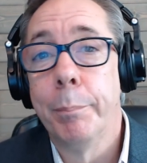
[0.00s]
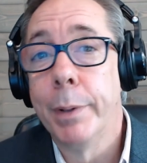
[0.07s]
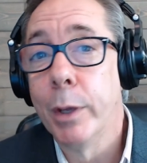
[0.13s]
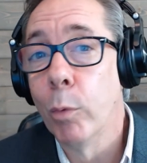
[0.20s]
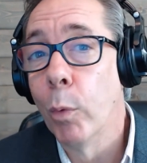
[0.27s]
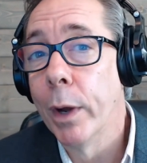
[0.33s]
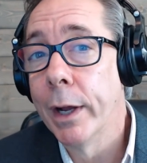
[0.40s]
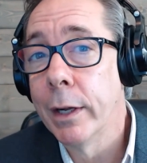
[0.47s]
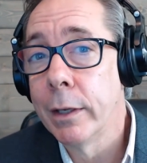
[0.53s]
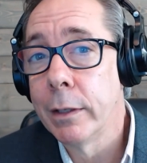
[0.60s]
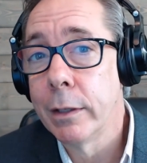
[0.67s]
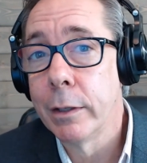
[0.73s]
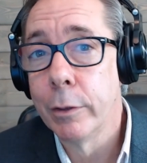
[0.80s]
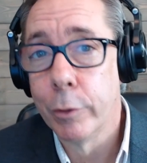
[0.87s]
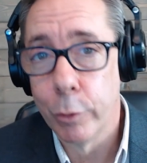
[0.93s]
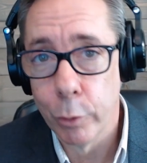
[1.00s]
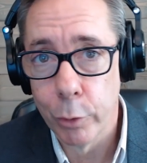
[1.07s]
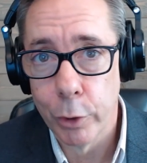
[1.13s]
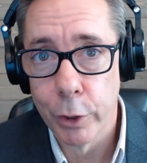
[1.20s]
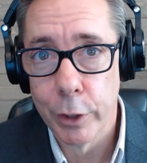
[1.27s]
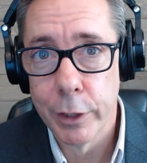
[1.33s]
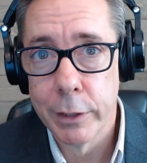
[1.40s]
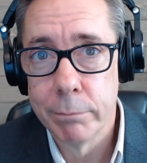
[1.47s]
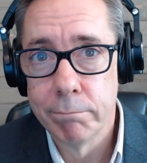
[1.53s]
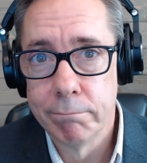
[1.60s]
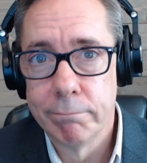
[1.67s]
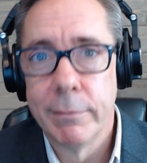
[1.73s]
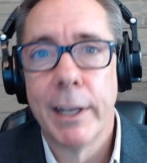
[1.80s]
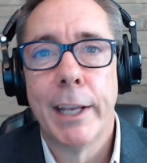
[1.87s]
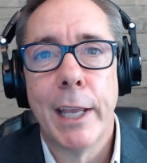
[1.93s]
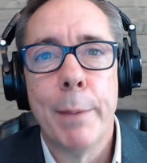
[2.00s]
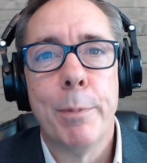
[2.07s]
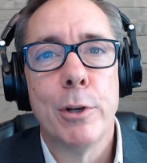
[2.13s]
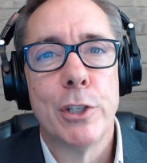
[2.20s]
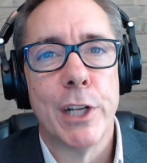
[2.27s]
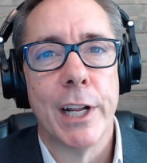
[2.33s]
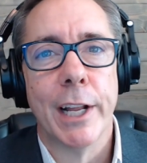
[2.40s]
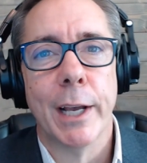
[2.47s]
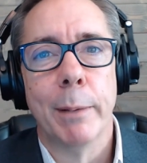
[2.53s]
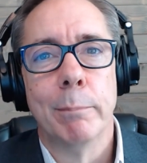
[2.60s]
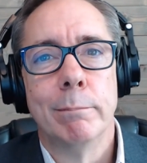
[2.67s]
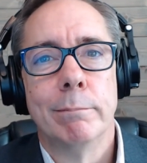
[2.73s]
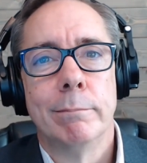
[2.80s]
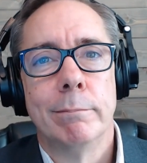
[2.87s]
be well, do good, and keep your chin up.